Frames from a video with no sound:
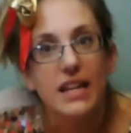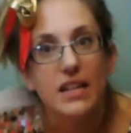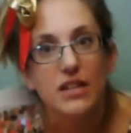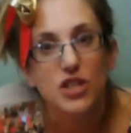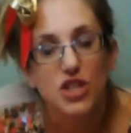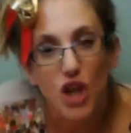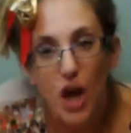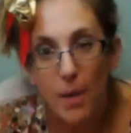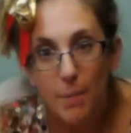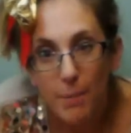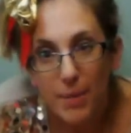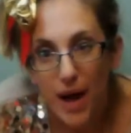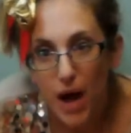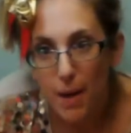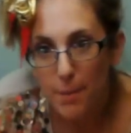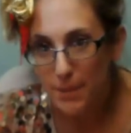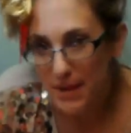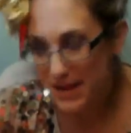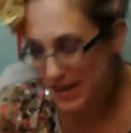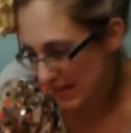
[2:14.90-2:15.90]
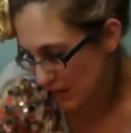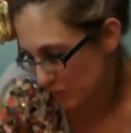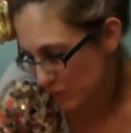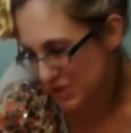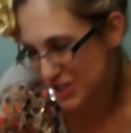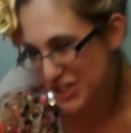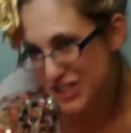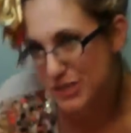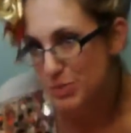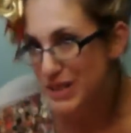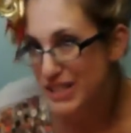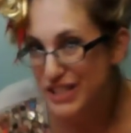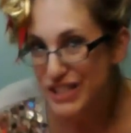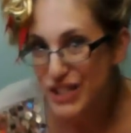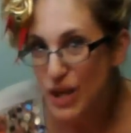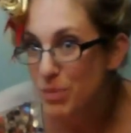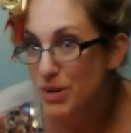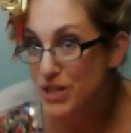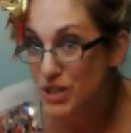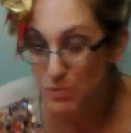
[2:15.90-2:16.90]
he'll jump up and it will just be
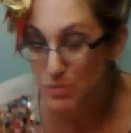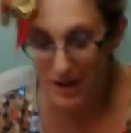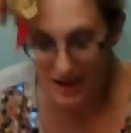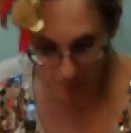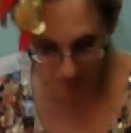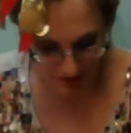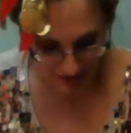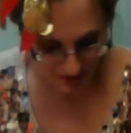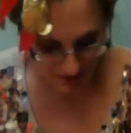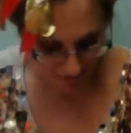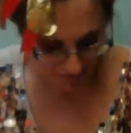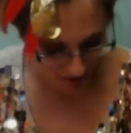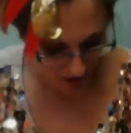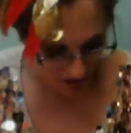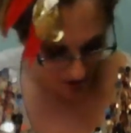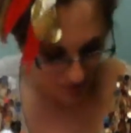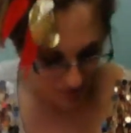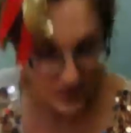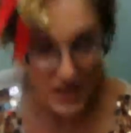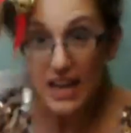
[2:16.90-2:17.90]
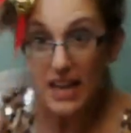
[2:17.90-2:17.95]
so much make-believe fun.